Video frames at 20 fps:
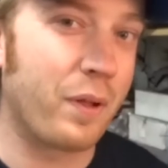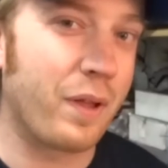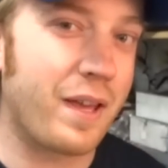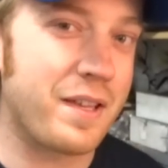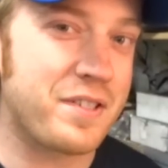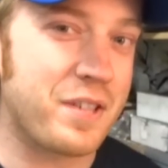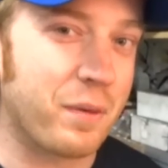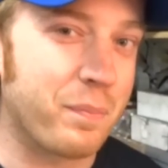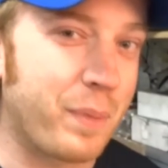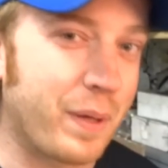
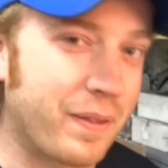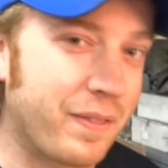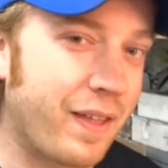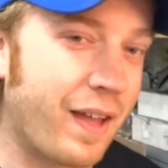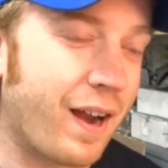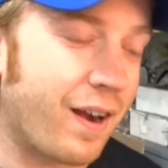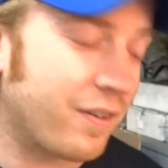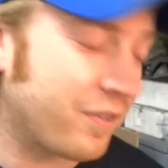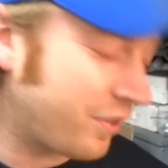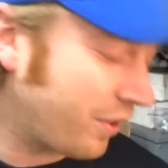realize how big
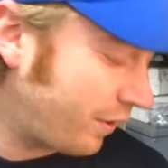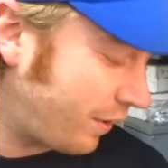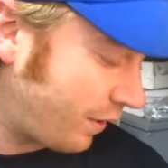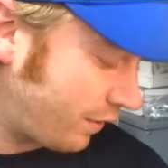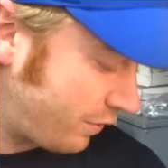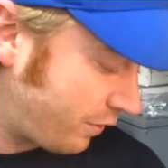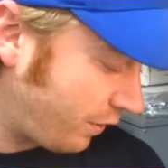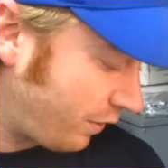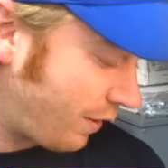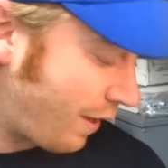they are until you
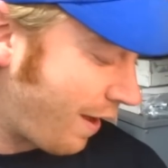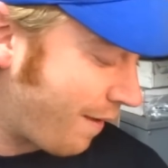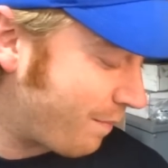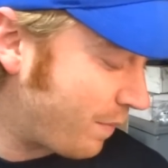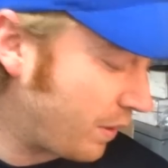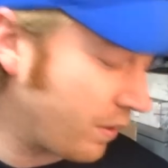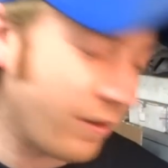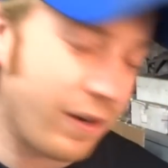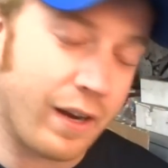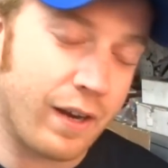until you have
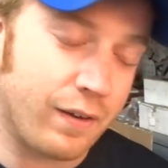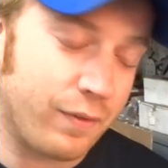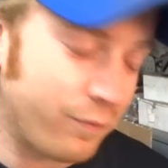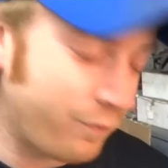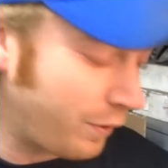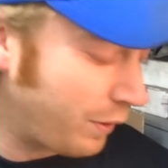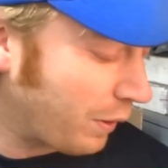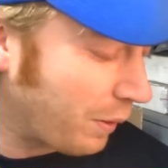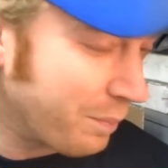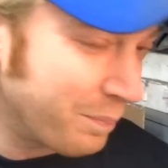them in your hand
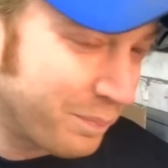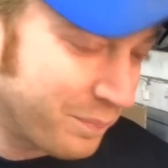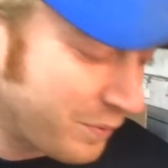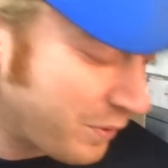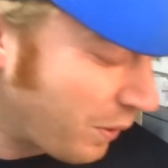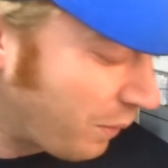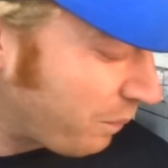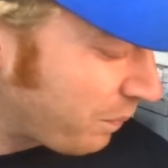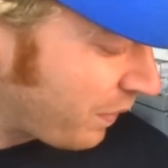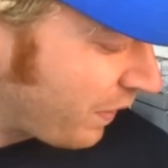and feel them.
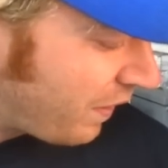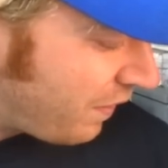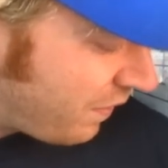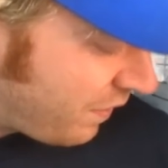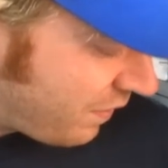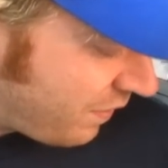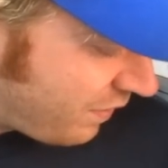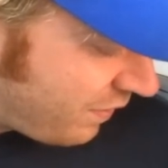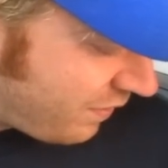So giggity.